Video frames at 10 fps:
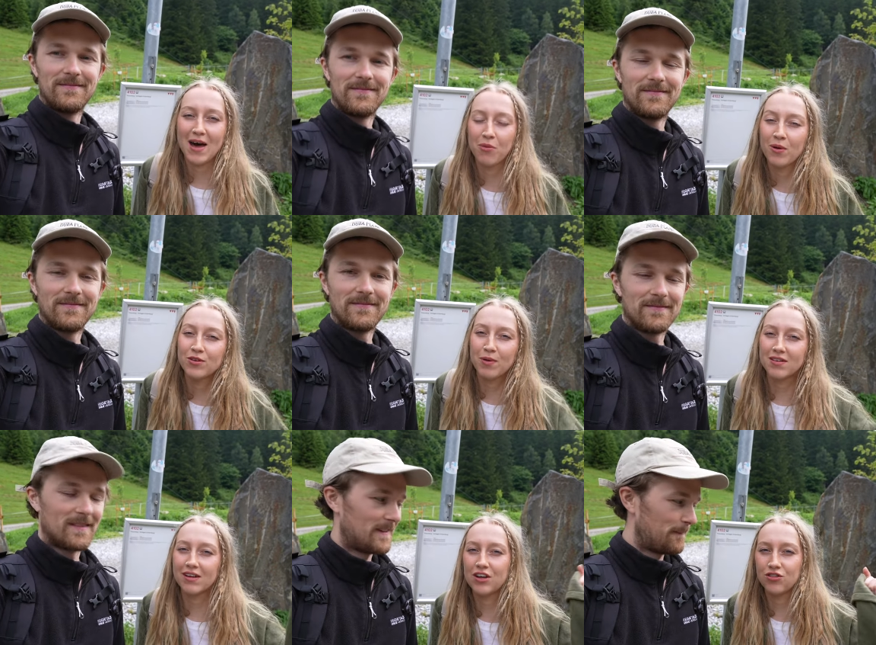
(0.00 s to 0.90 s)
Speaker 1: that but we
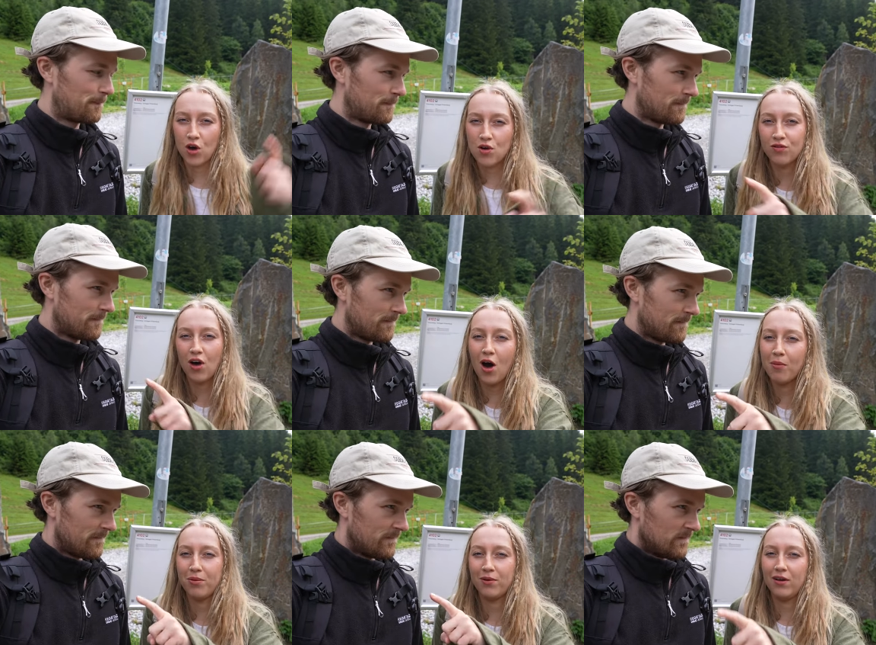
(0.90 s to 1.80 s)
basically drove up
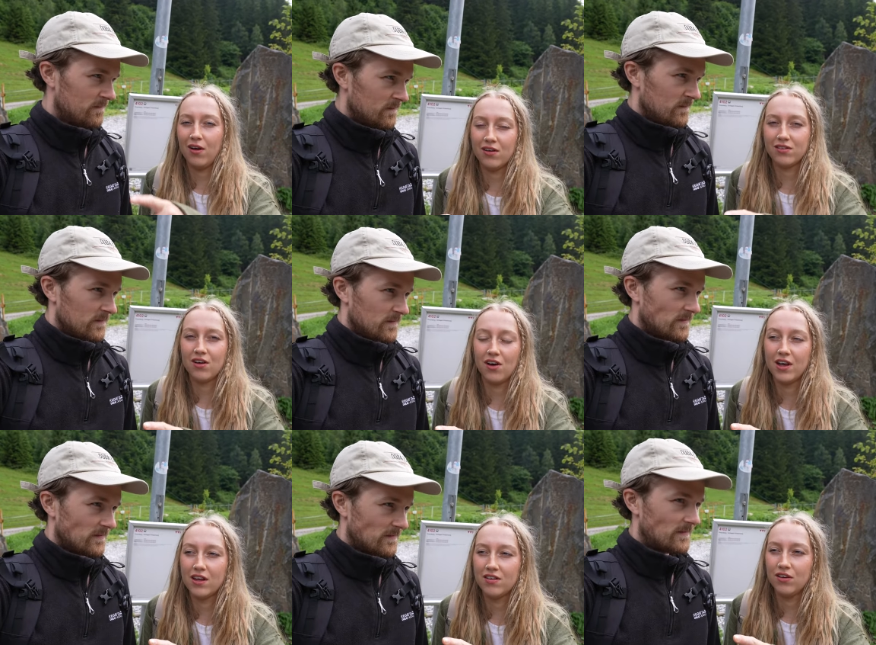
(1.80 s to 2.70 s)
last
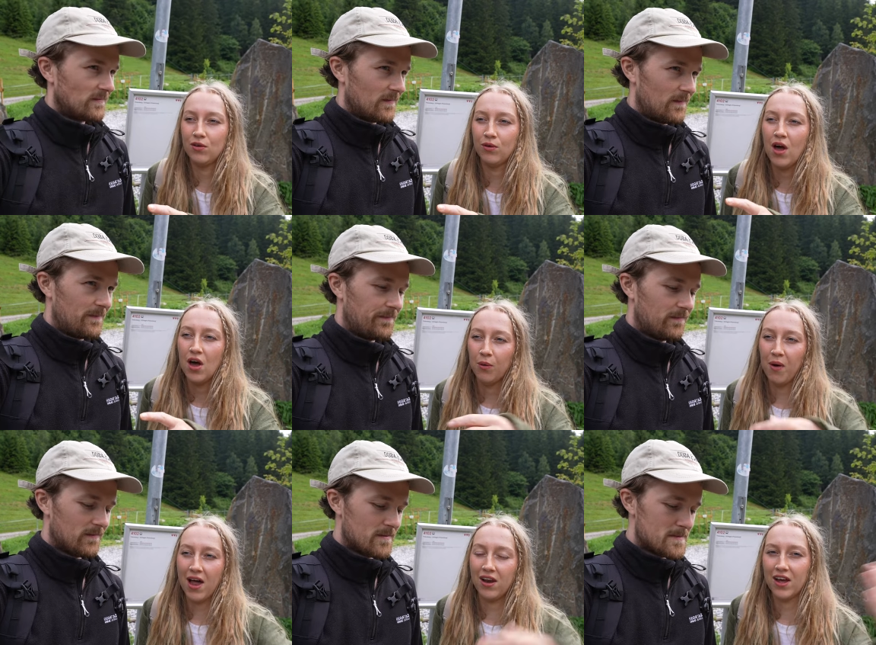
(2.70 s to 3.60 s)
night to
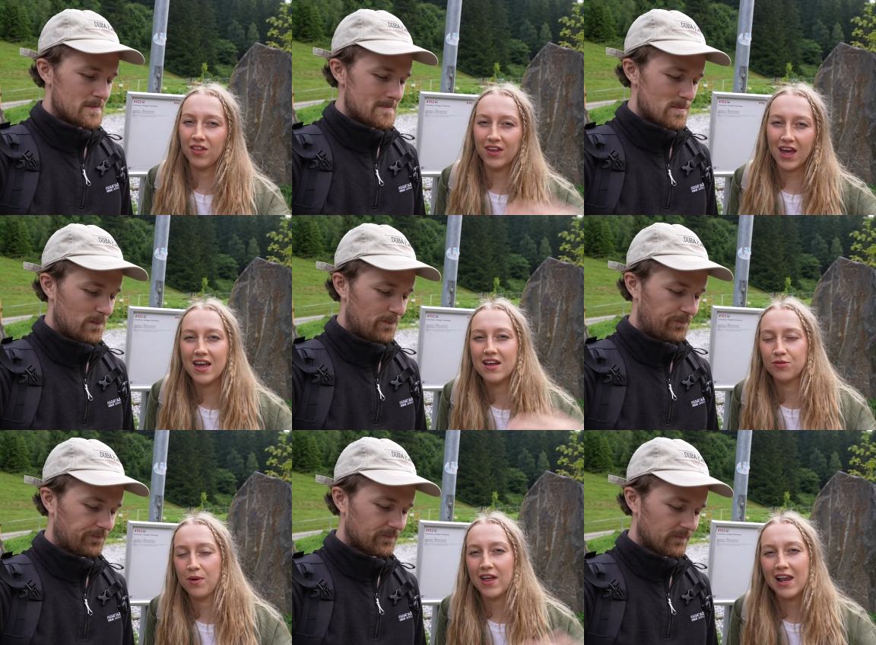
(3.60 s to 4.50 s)
where like the gate is
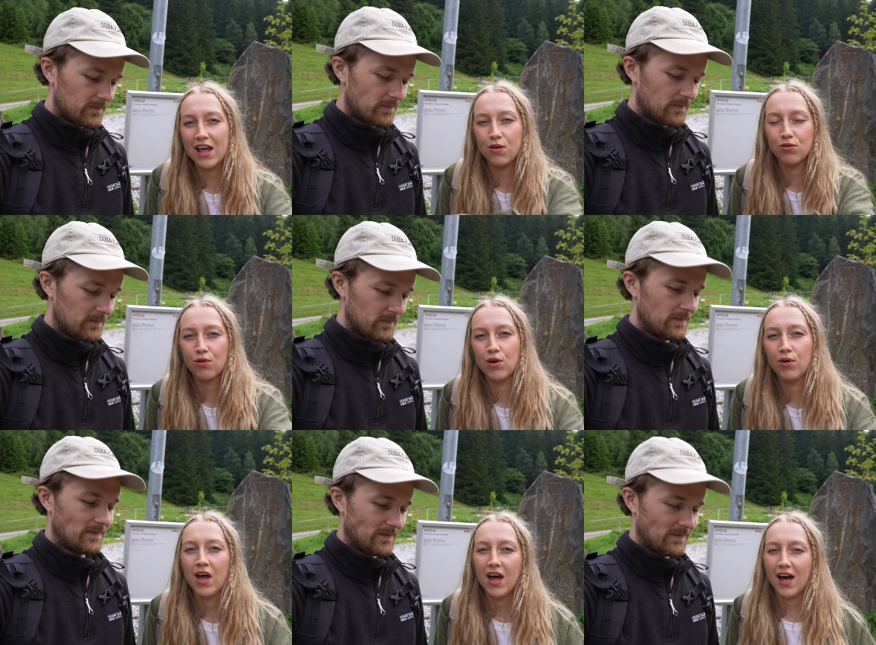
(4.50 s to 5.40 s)
where they let you through
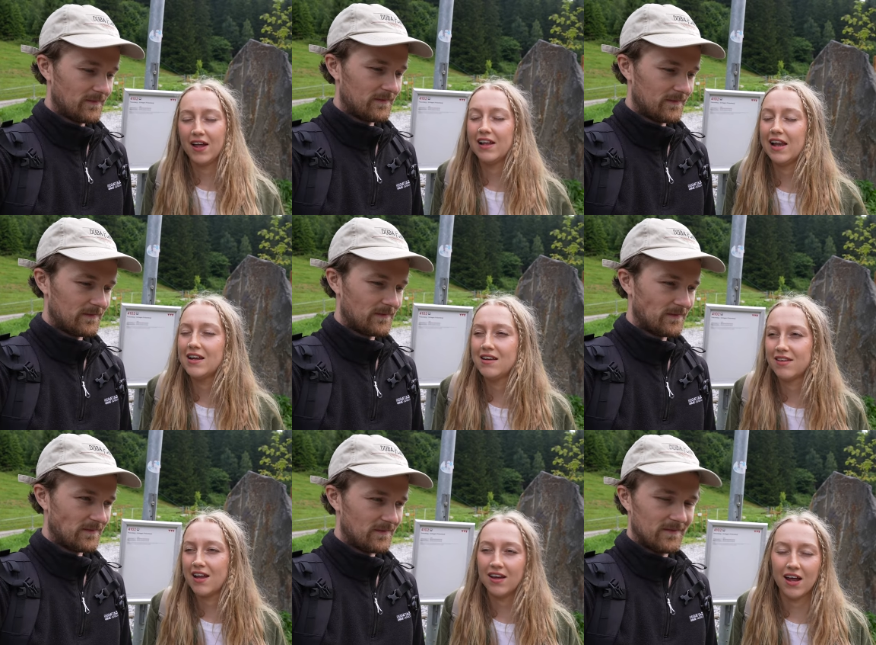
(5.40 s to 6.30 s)
and the lady
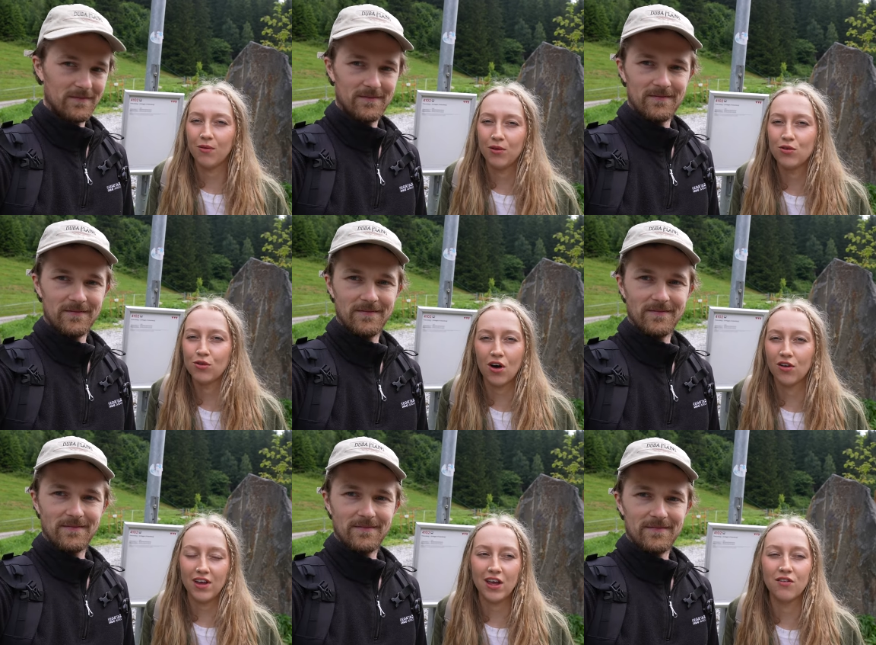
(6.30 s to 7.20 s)
said, "Yeah, well, you
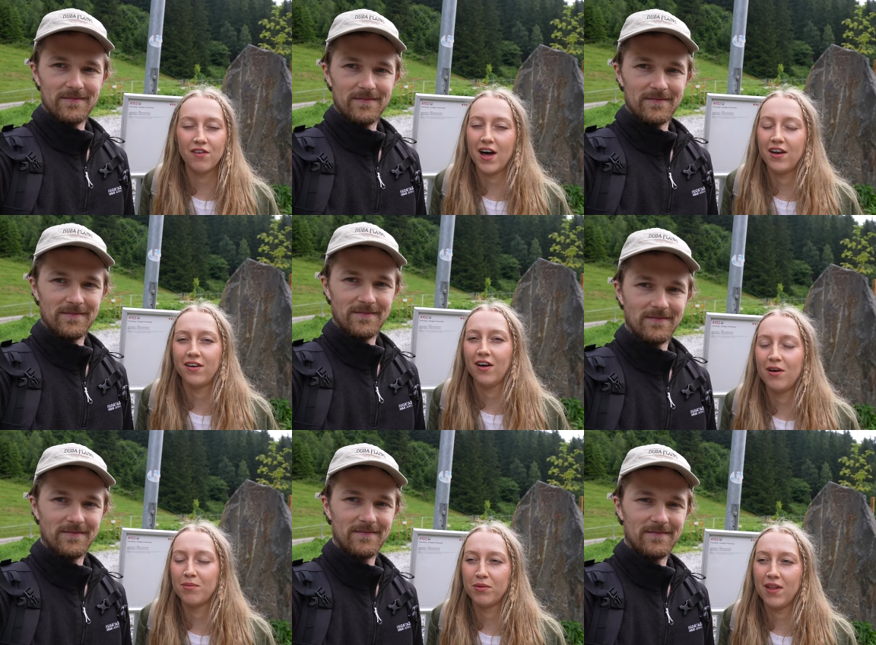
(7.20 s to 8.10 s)
can't take your van
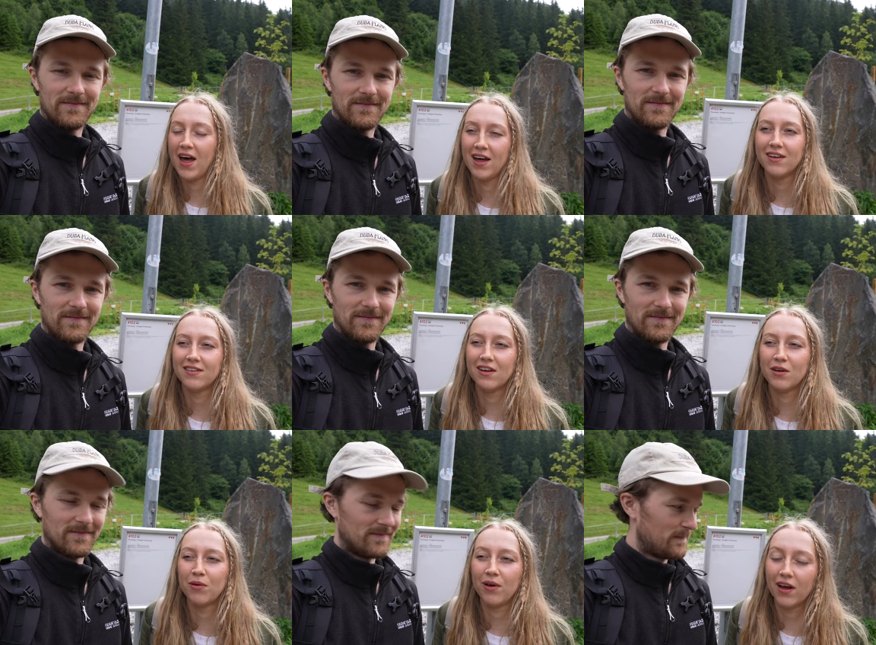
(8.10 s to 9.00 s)
up there." So we
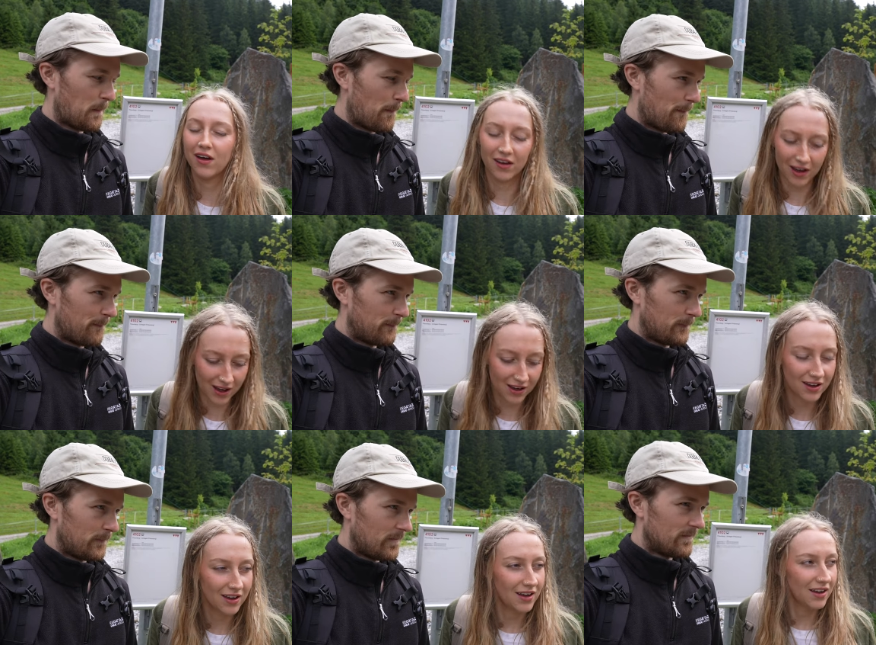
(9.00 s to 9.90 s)
were like, "Okay."
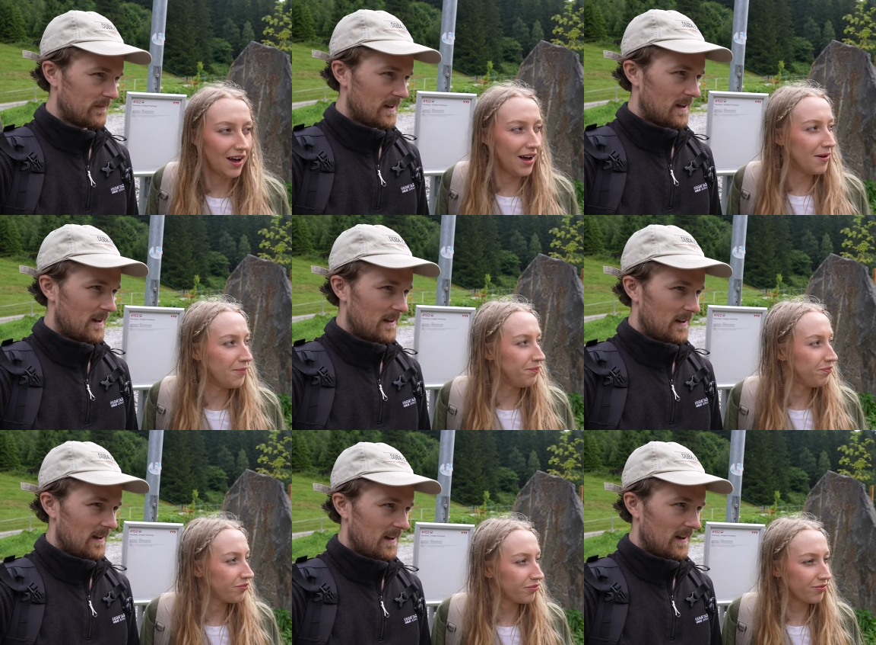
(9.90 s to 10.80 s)
Um,
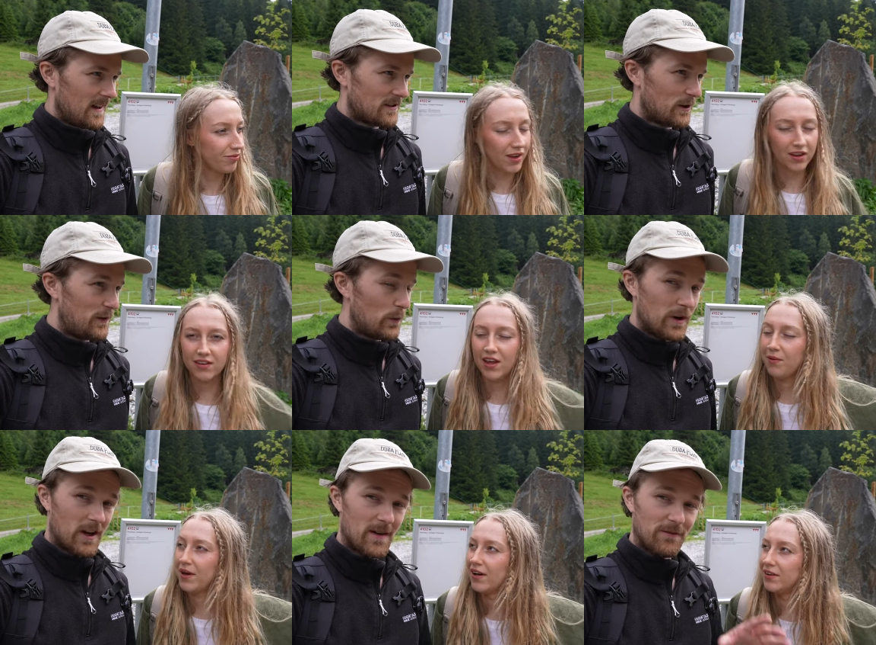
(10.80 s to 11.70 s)
so if you want
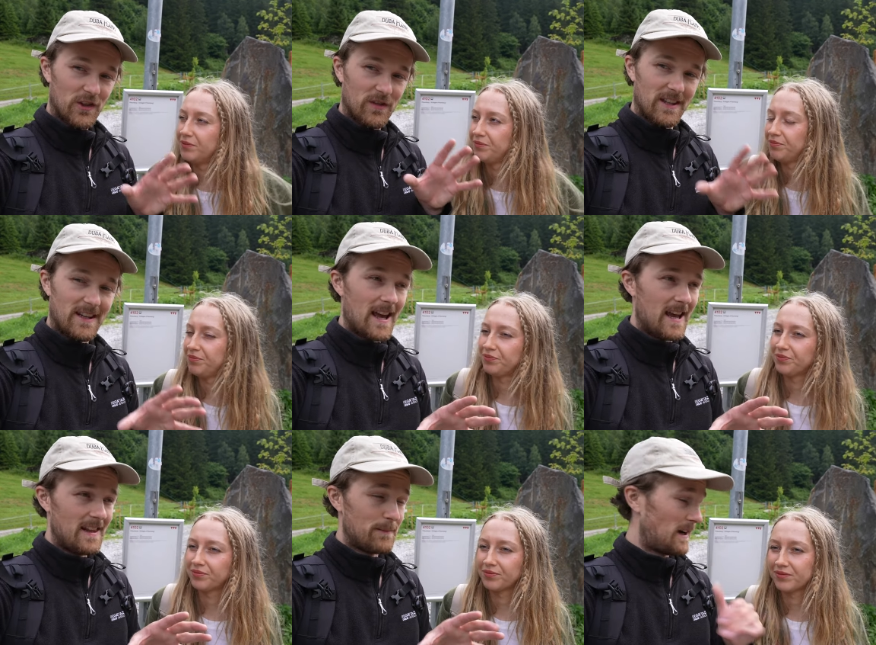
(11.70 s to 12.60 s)
to come
Speaker 2: just for the
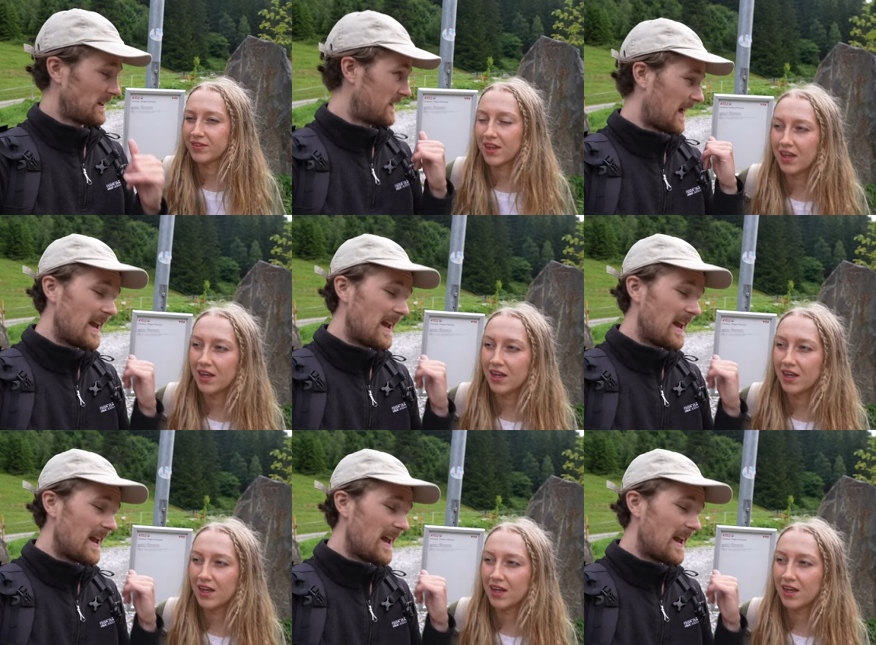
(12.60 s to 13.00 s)
day, the bus is at